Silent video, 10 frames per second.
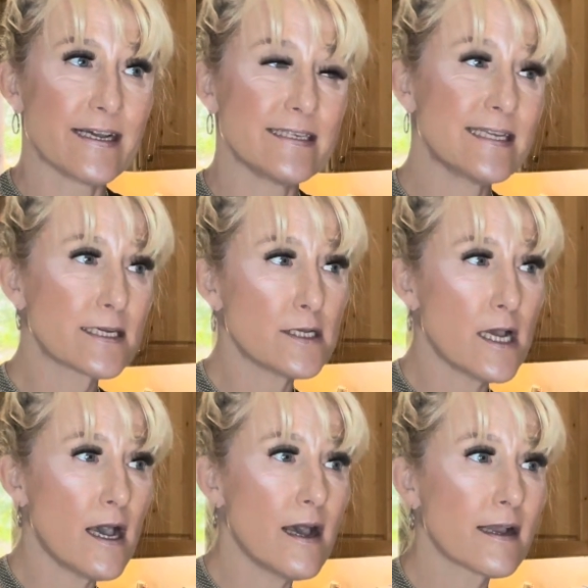
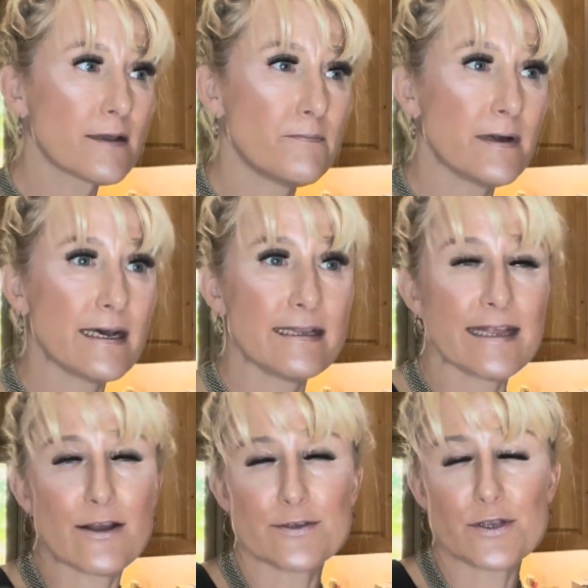TikTok, but
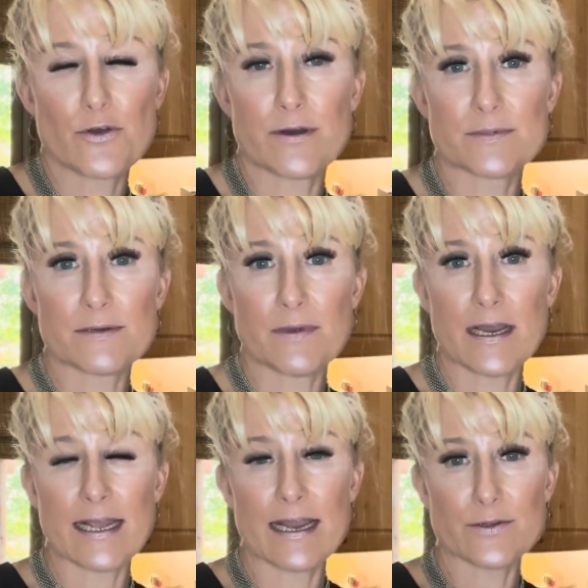they also go up to
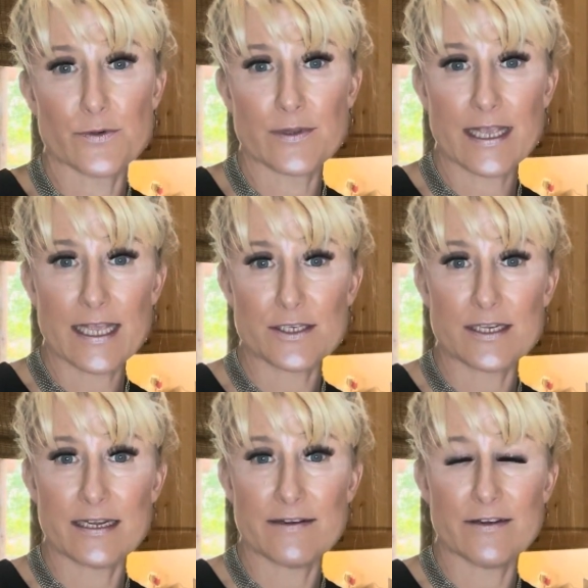my I'll Do It in the
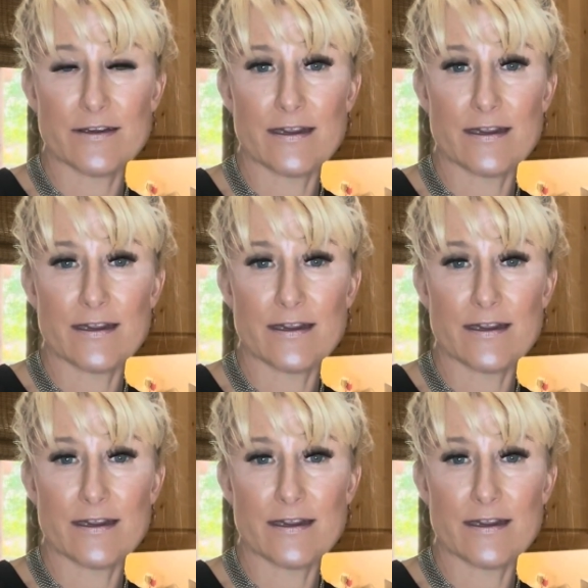Kitchen